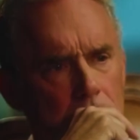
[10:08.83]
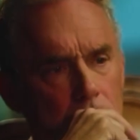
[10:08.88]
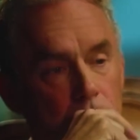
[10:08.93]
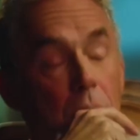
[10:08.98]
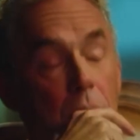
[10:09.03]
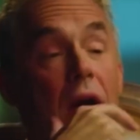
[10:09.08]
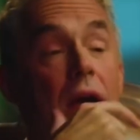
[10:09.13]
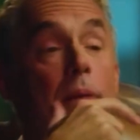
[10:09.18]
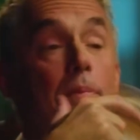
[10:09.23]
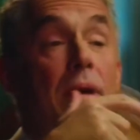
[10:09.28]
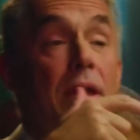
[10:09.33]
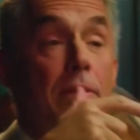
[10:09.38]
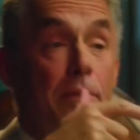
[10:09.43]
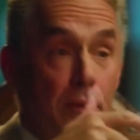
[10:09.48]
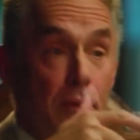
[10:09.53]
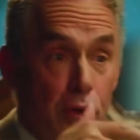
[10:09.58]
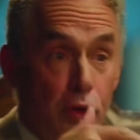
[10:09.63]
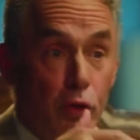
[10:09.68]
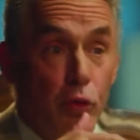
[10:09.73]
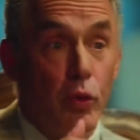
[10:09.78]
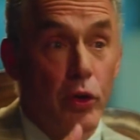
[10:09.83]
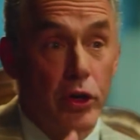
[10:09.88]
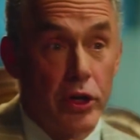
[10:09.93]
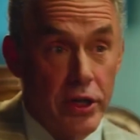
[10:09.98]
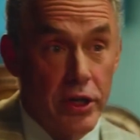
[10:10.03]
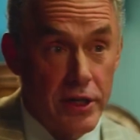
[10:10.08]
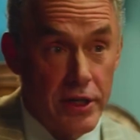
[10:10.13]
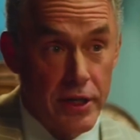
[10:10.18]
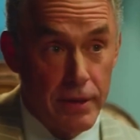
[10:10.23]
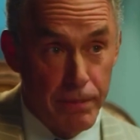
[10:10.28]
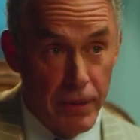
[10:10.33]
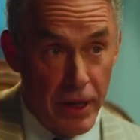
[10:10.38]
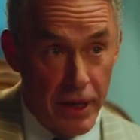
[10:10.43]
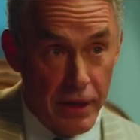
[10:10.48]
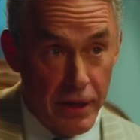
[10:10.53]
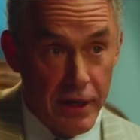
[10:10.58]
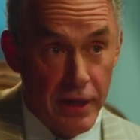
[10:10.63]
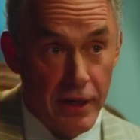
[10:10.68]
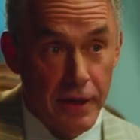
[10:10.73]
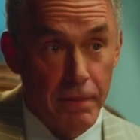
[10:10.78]
by people who wouldn't
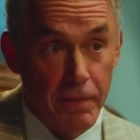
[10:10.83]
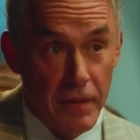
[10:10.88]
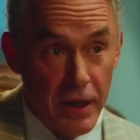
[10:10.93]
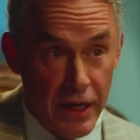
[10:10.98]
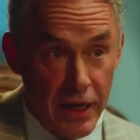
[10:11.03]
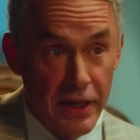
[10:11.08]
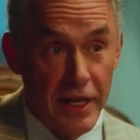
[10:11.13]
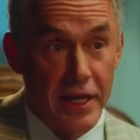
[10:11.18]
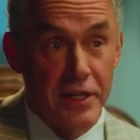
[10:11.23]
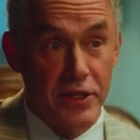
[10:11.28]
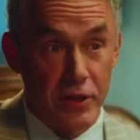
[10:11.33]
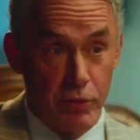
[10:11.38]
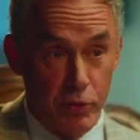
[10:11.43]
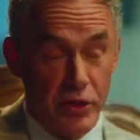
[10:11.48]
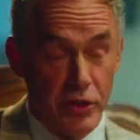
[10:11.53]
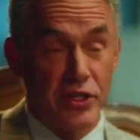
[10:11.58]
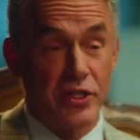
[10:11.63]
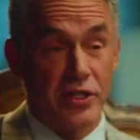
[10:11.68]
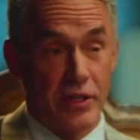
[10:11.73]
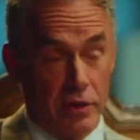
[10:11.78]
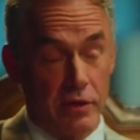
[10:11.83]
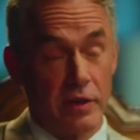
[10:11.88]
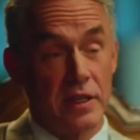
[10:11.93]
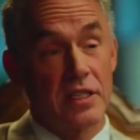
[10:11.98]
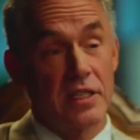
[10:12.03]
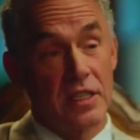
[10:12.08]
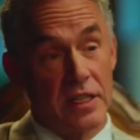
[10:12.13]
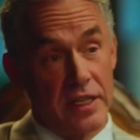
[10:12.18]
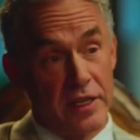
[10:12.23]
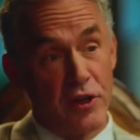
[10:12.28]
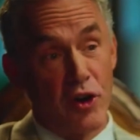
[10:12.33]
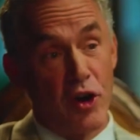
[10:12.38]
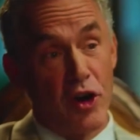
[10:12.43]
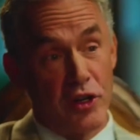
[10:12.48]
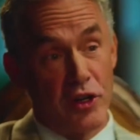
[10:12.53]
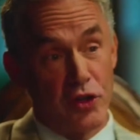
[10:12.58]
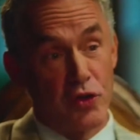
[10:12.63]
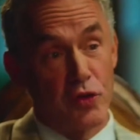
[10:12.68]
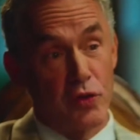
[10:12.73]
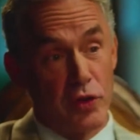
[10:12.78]
debunk it unless it was seriously
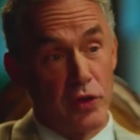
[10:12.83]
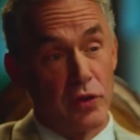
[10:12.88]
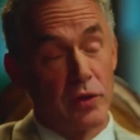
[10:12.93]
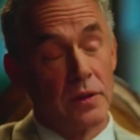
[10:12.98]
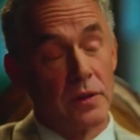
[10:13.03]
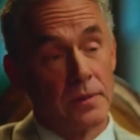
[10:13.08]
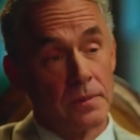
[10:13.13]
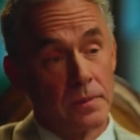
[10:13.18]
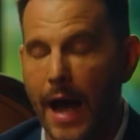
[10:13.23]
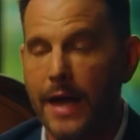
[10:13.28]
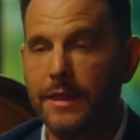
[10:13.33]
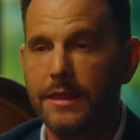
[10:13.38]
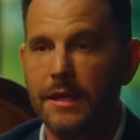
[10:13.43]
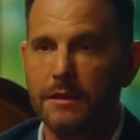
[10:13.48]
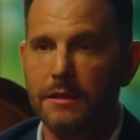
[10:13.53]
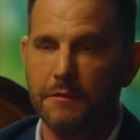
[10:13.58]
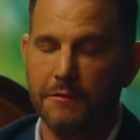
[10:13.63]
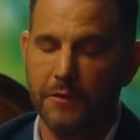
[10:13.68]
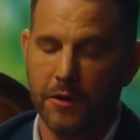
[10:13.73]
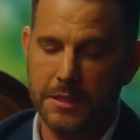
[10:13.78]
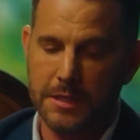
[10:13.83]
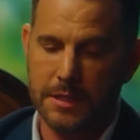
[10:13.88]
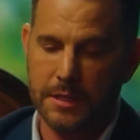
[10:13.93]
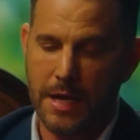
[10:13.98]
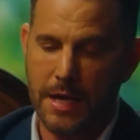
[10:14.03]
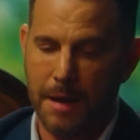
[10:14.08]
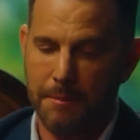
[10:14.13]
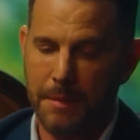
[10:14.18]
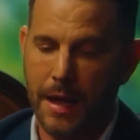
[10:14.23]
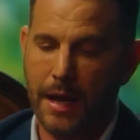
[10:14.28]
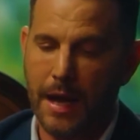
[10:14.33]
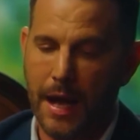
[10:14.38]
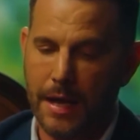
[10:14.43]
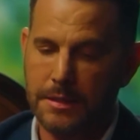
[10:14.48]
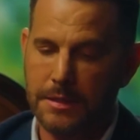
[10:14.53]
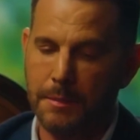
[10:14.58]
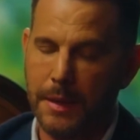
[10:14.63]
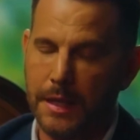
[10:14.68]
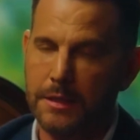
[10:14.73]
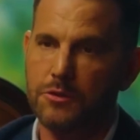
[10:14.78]
not true. I think the first time that
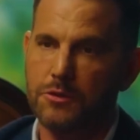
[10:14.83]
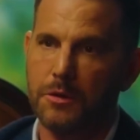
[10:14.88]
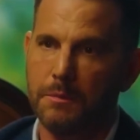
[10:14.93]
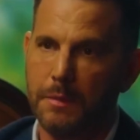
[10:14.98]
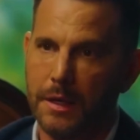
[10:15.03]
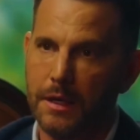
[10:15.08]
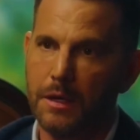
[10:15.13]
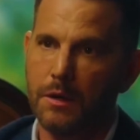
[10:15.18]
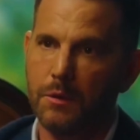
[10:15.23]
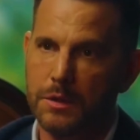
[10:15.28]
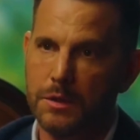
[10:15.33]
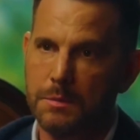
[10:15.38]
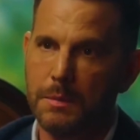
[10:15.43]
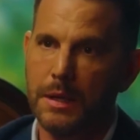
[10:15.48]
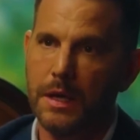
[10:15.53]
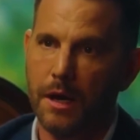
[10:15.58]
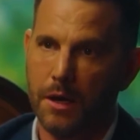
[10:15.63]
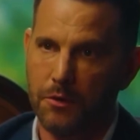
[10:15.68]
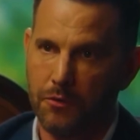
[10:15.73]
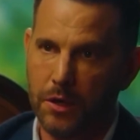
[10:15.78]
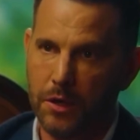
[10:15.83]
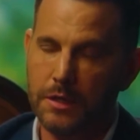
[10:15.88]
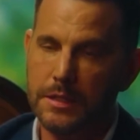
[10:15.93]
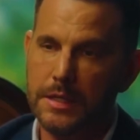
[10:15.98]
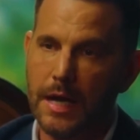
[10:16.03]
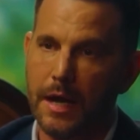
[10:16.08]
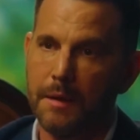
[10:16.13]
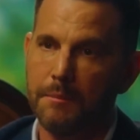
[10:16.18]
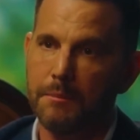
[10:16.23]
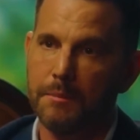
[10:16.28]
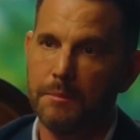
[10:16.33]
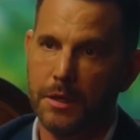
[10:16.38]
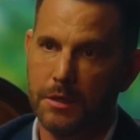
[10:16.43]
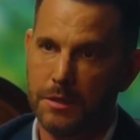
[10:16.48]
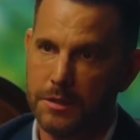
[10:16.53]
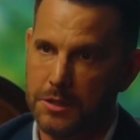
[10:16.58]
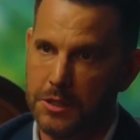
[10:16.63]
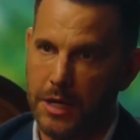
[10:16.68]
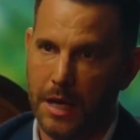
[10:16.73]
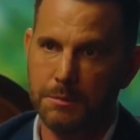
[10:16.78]
got to mainstream media was me on Real Time,
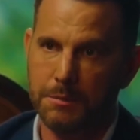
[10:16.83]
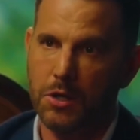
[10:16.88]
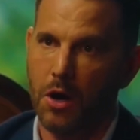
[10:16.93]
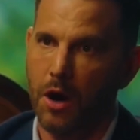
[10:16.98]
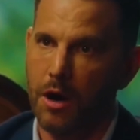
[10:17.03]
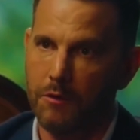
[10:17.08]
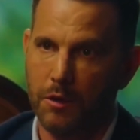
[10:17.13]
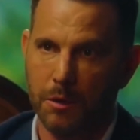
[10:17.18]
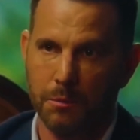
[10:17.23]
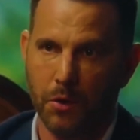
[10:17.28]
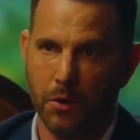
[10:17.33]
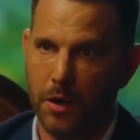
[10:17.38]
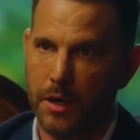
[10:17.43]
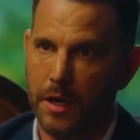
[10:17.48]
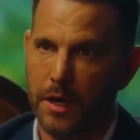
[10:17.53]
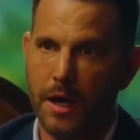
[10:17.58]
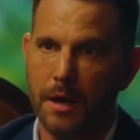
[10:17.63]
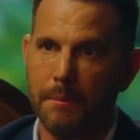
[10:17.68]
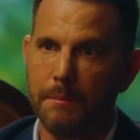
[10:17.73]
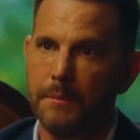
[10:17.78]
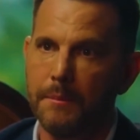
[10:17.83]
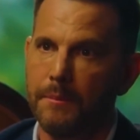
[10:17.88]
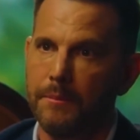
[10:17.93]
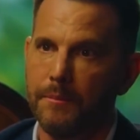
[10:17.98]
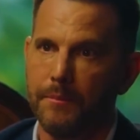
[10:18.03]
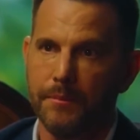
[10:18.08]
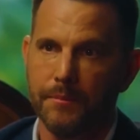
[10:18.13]
because James Carville brought it up